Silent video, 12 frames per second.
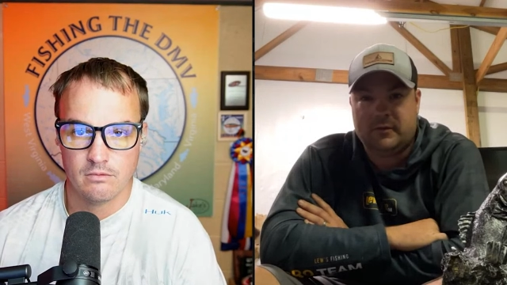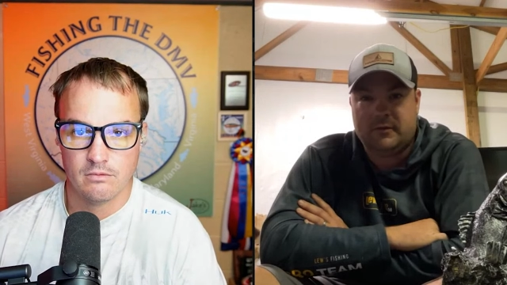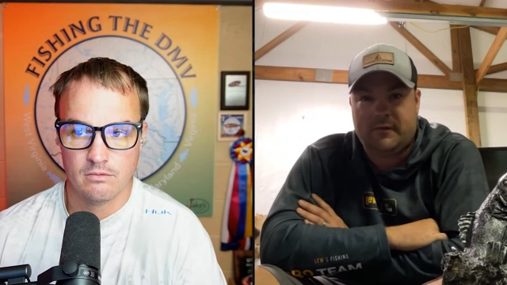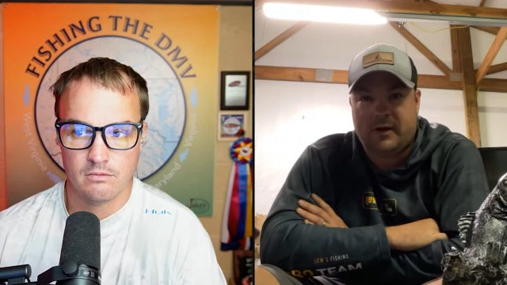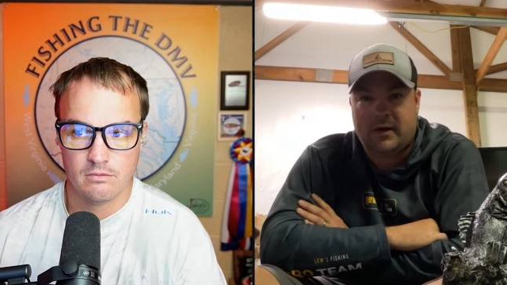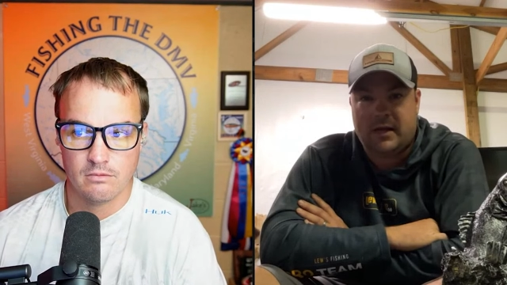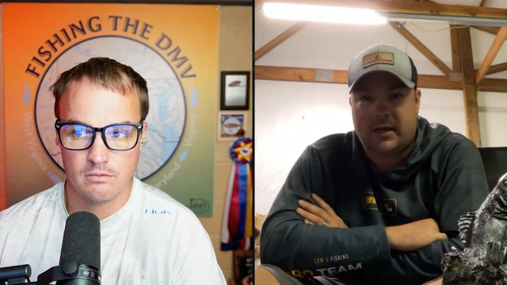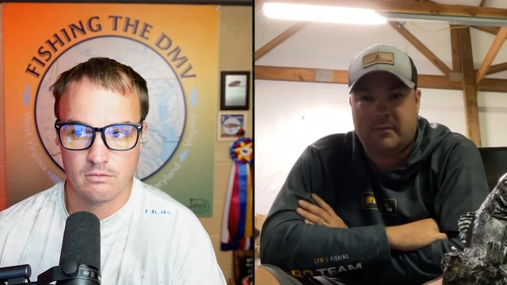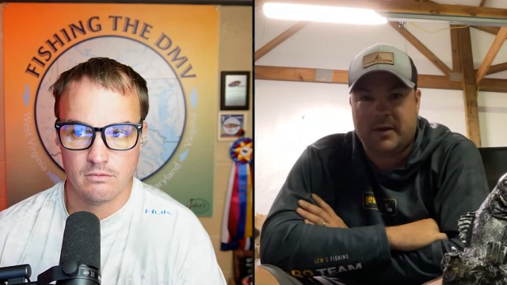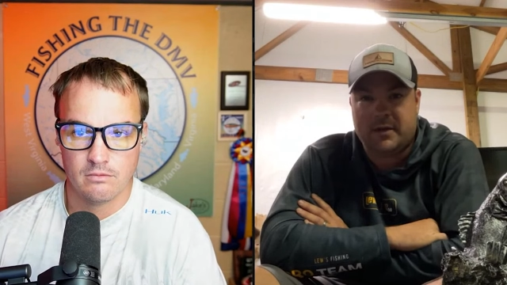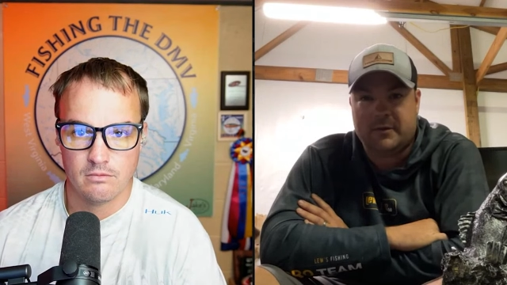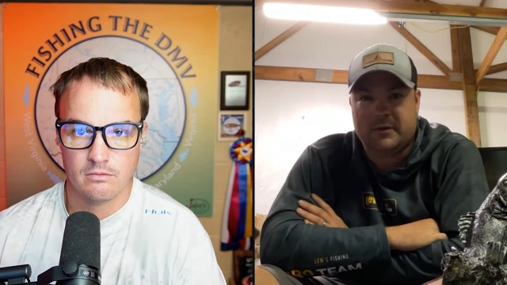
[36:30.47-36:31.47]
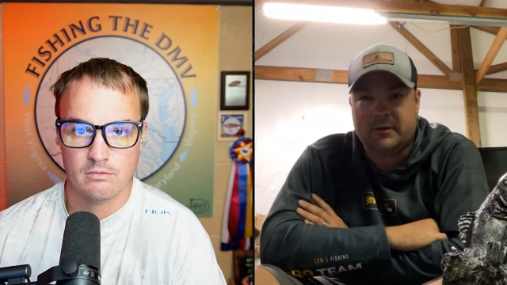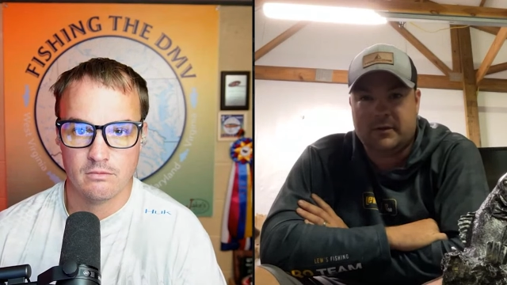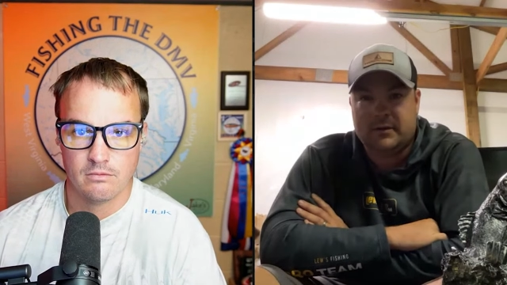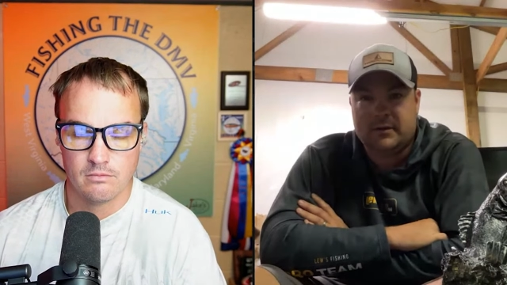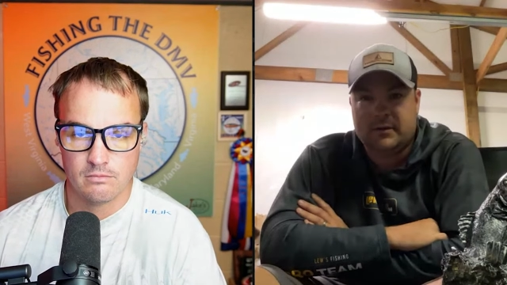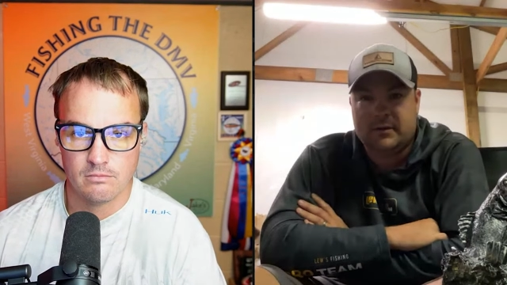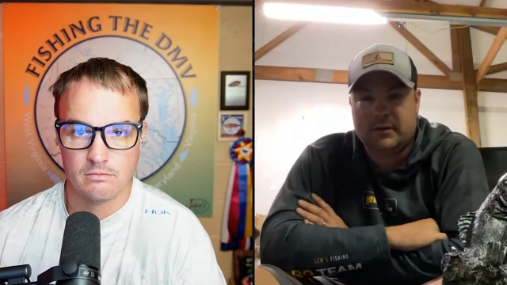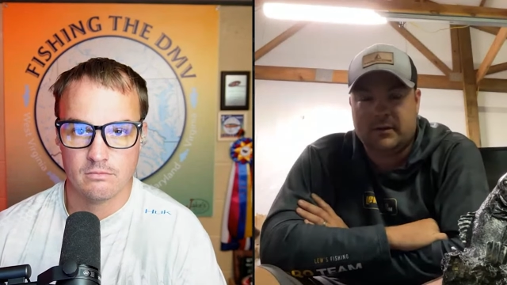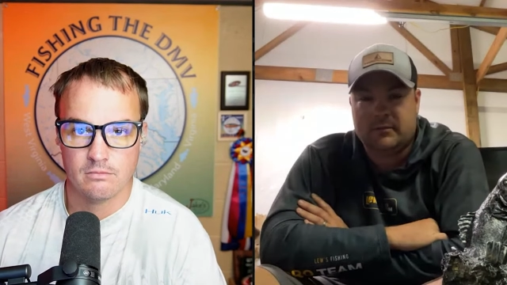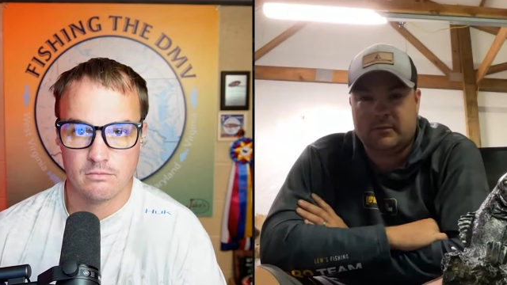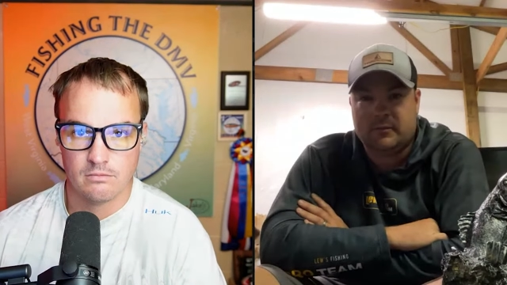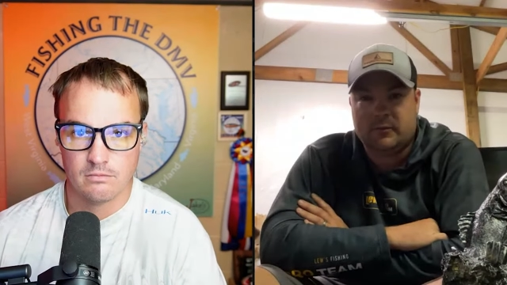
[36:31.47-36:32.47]
Speaker 1: Eufaula, Alabama.
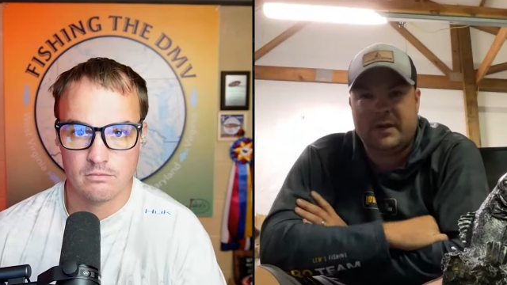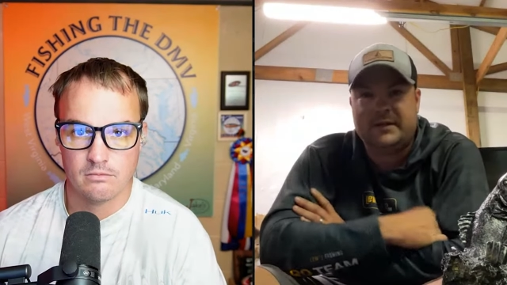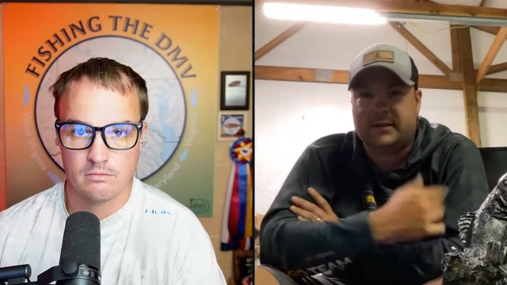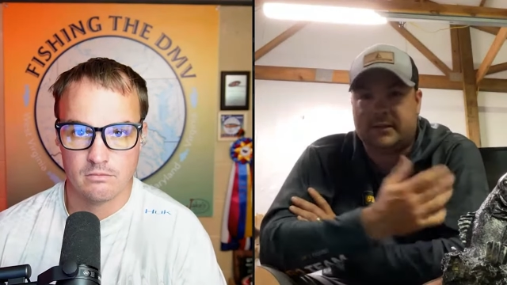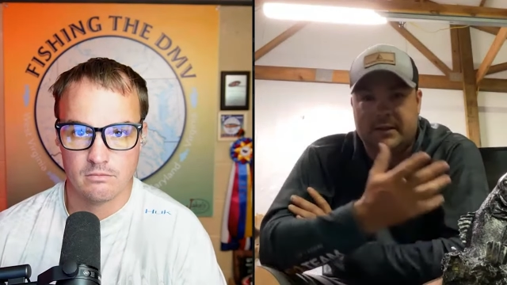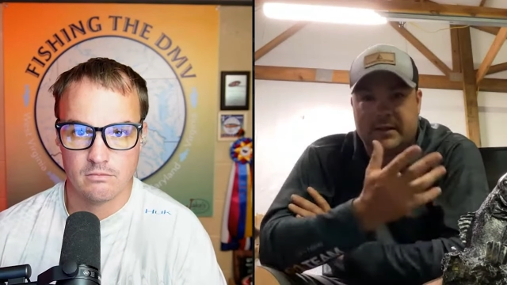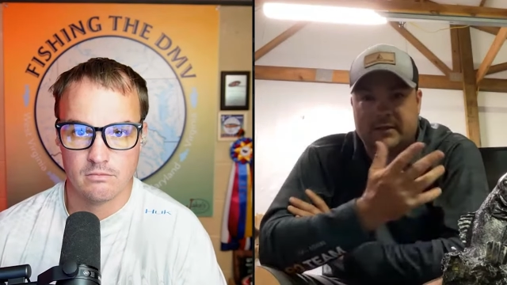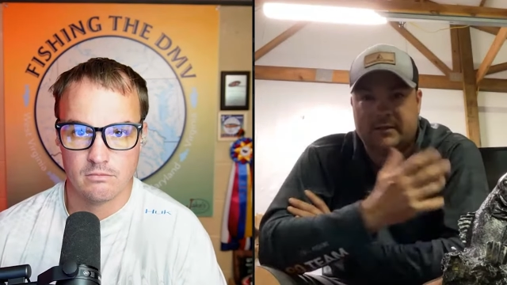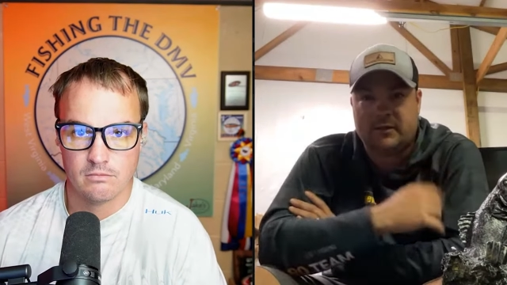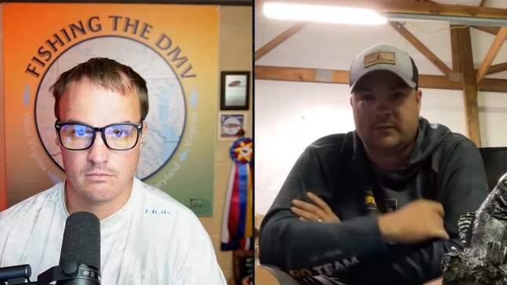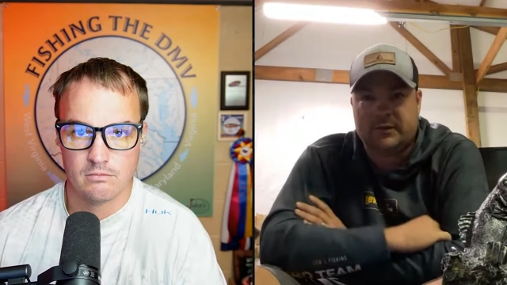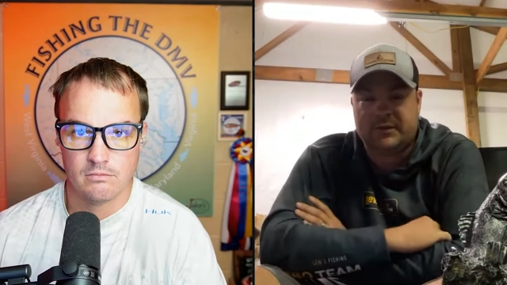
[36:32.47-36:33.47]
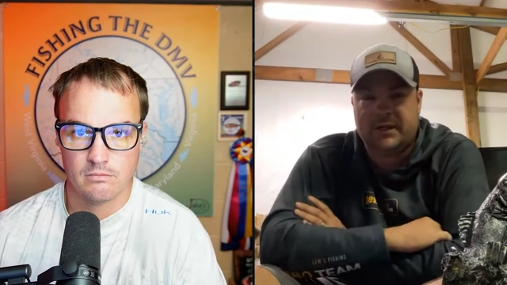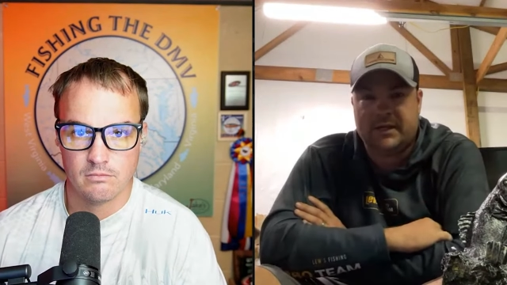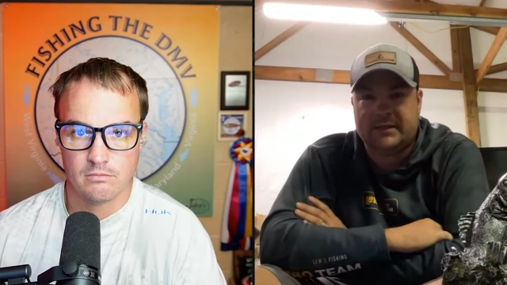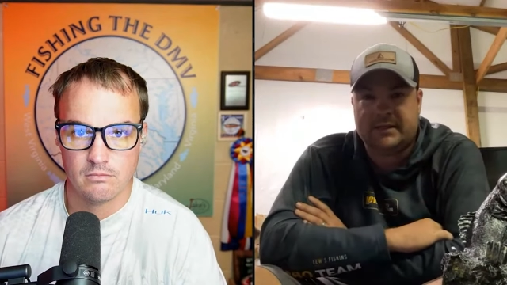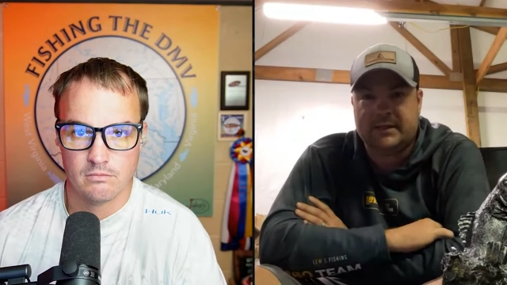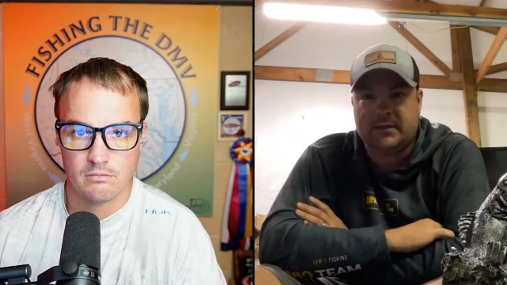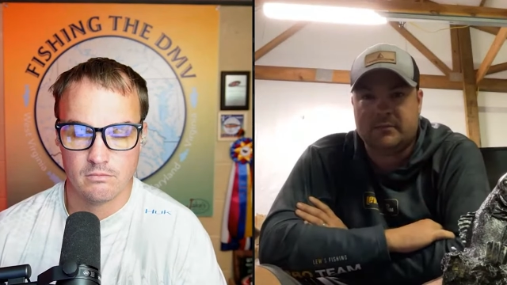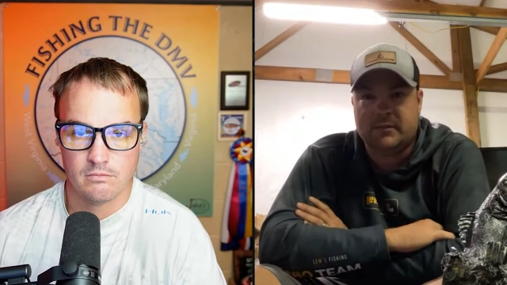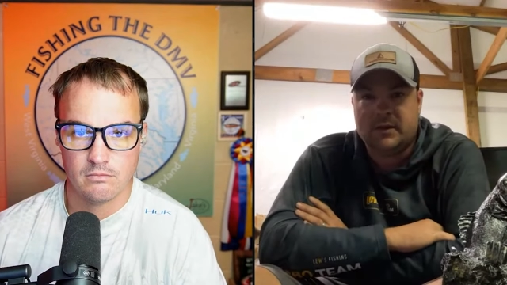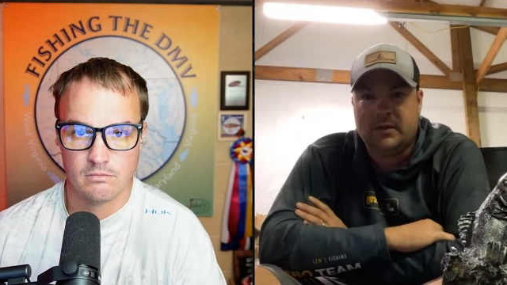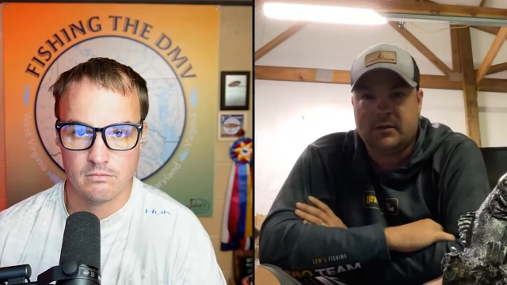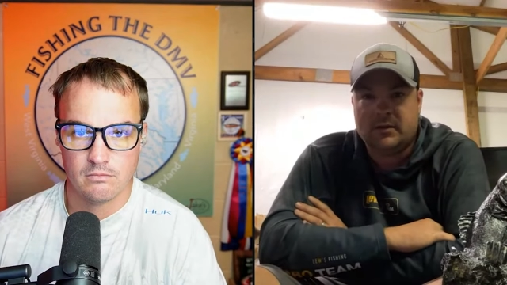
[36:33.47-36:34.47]
Recently, they sold to GSM,
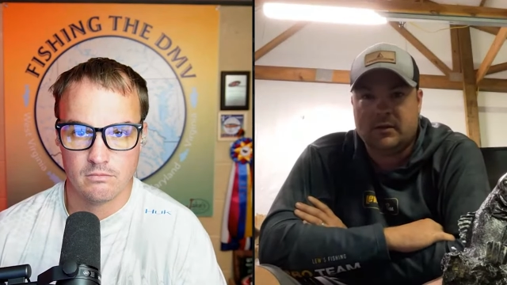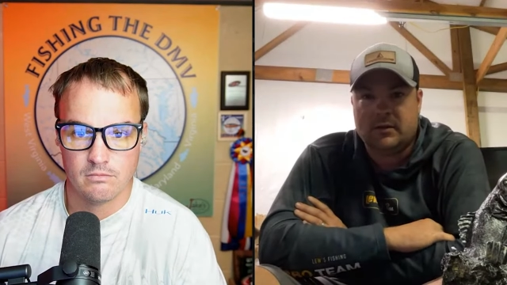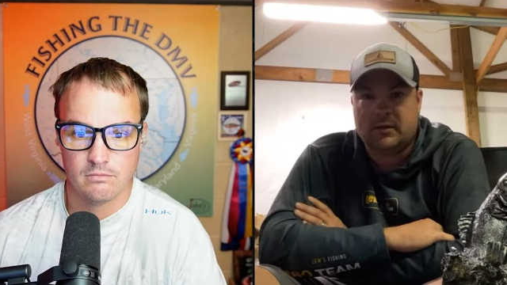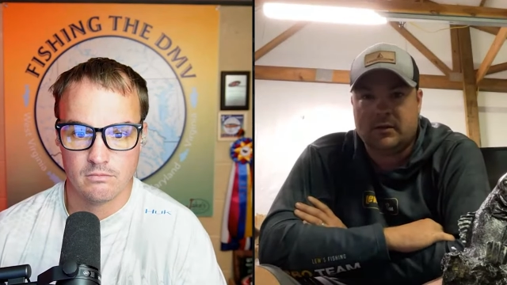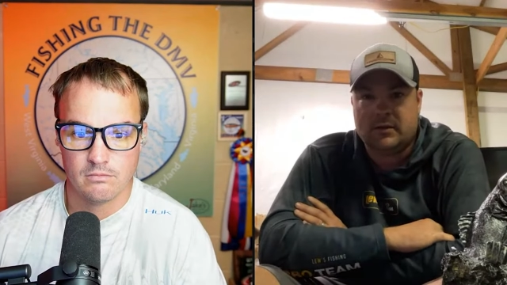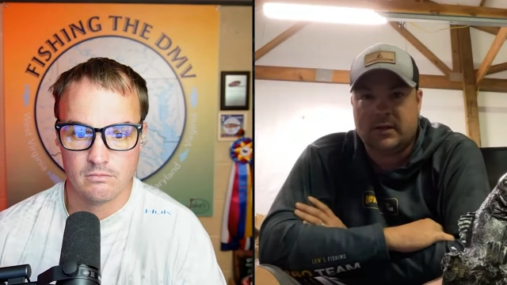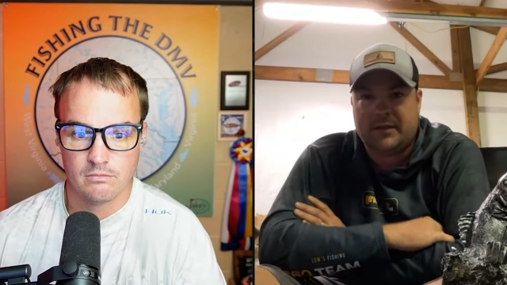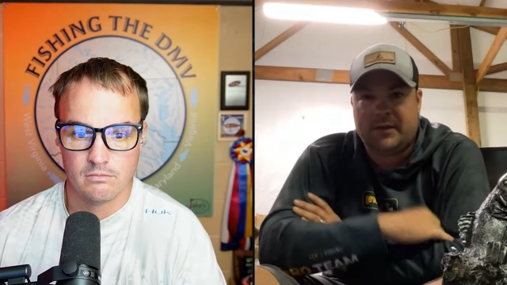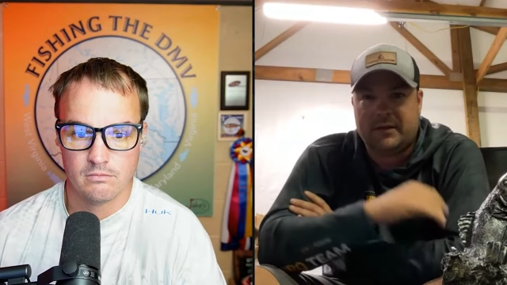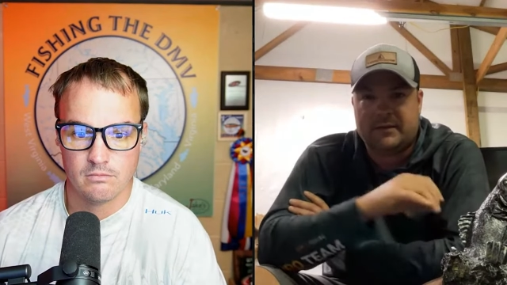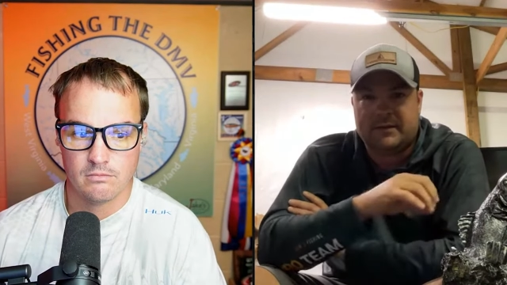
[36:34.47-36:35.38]
and I think